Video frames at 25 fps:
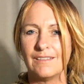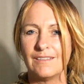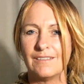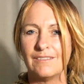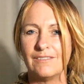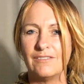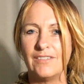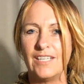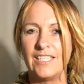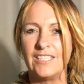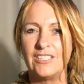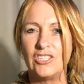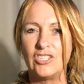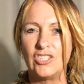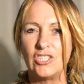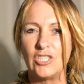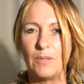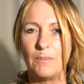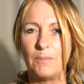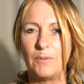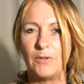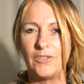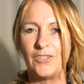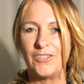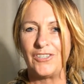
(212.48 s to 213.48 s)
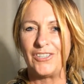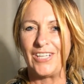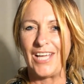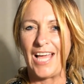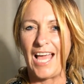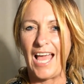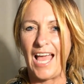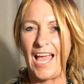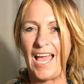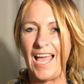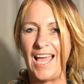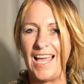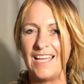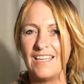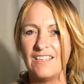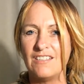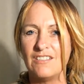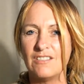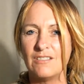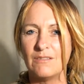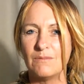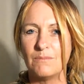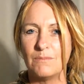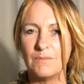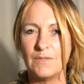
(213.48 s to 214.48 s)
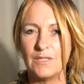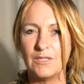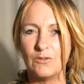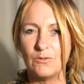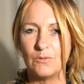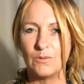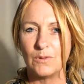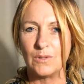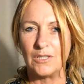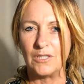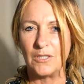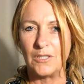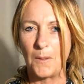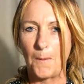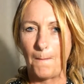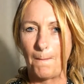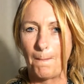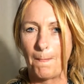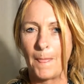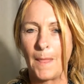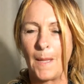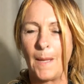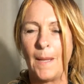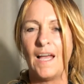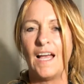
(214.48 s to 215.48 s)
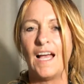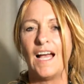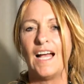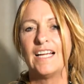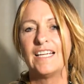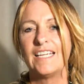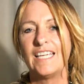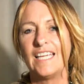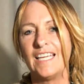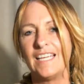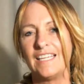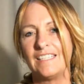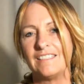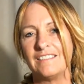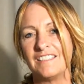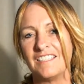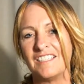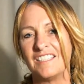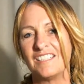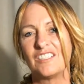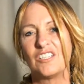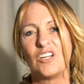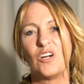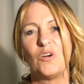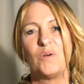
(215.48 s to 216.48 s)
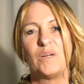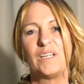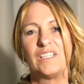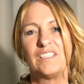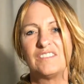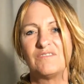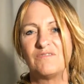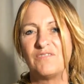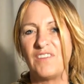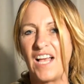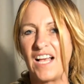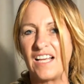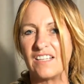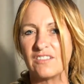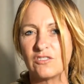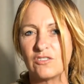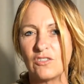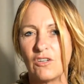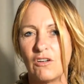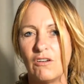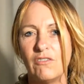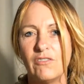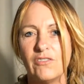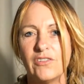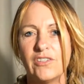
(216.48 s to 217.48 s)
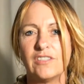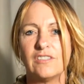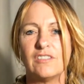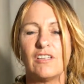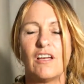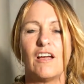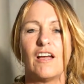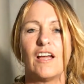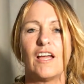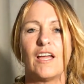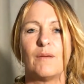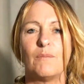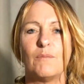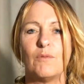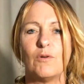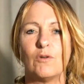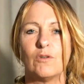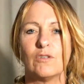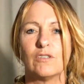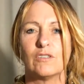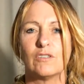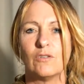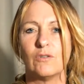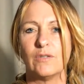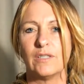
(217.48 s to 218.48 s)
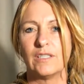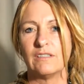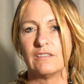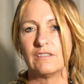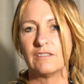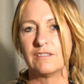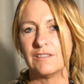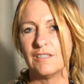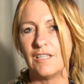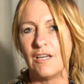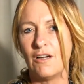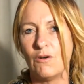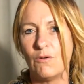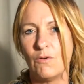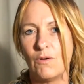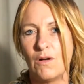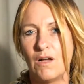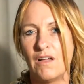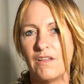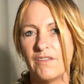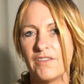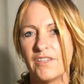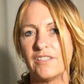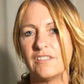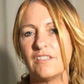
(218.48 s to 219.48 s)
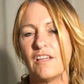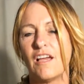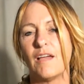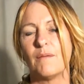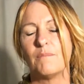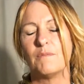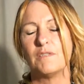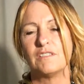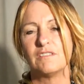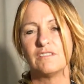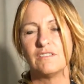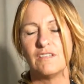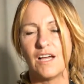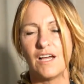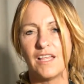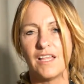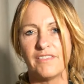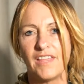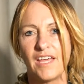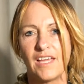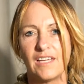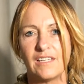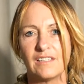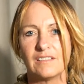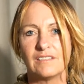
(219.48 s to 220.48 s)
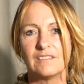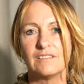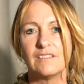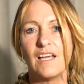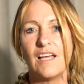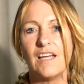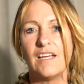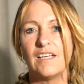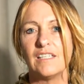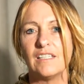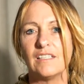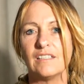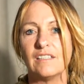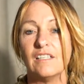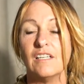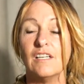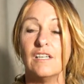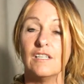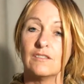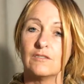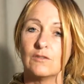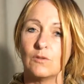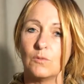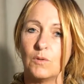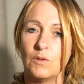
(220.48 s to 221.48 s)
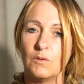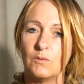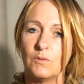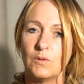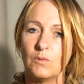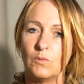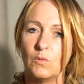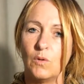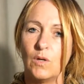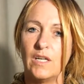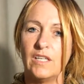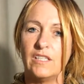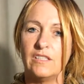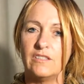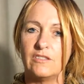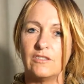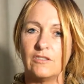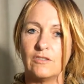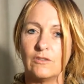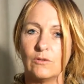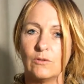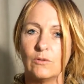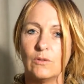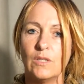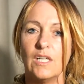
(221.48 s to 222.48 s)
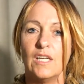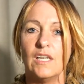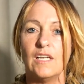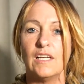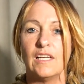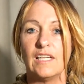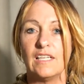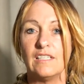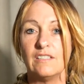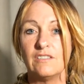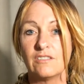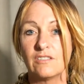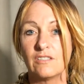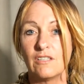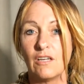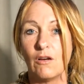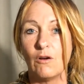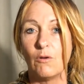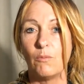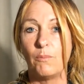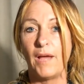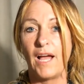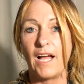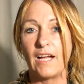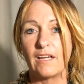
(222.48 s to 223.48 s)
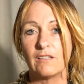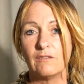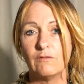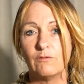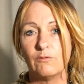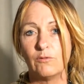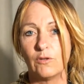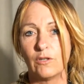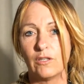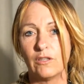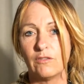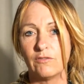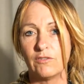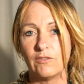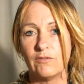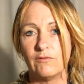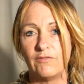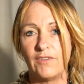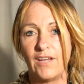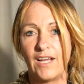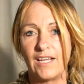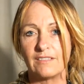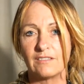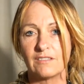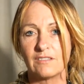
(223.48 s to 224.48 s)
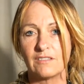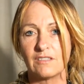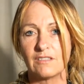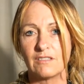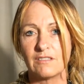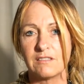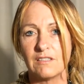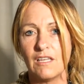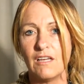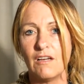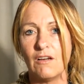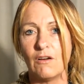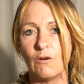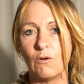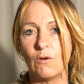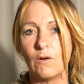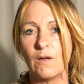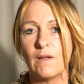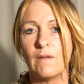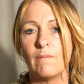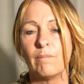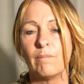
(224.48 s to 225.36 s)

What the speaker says: vegetable, and mineral. Again, going fast all the time or going slow all the time is not that exciting. So what we want to do is go back and forth from fast to slow.